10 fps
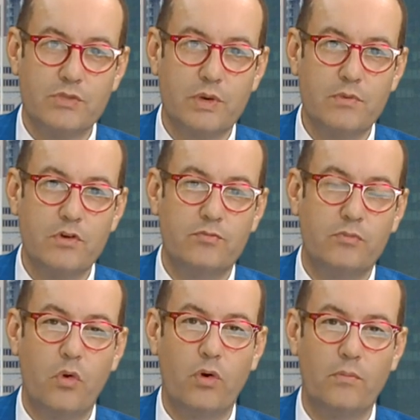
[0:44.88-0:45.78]
as we move
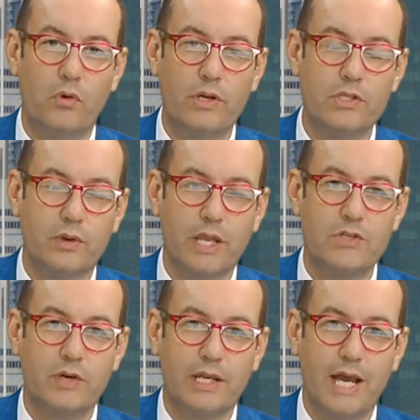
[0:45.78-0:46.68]
more and more into
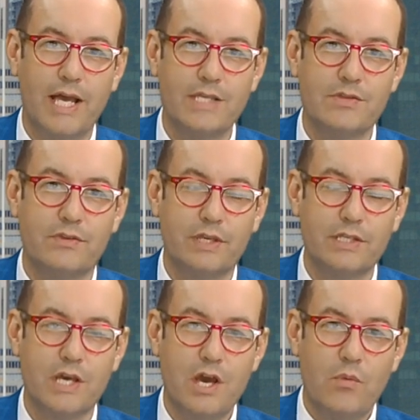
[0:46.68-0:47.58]
electric cars and
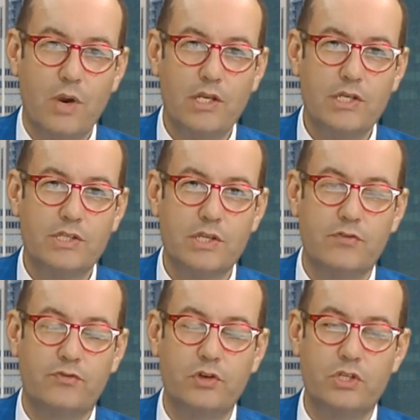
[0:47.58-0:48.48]
things. Where do you see
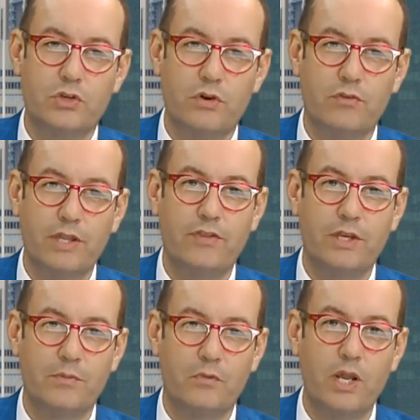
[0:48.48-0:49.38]
the future of
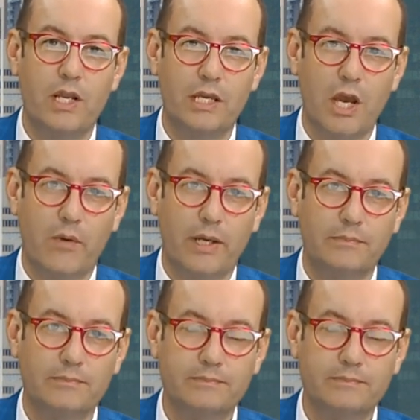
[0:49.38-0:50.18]
lithium really going?